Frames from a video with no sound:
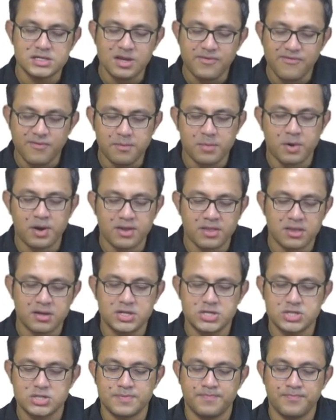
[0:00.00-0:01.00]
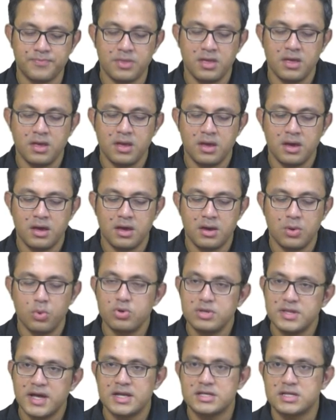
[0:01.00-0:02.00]
defamiliarization,
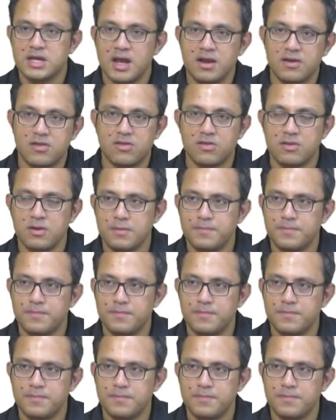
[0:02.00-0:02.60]
all that gets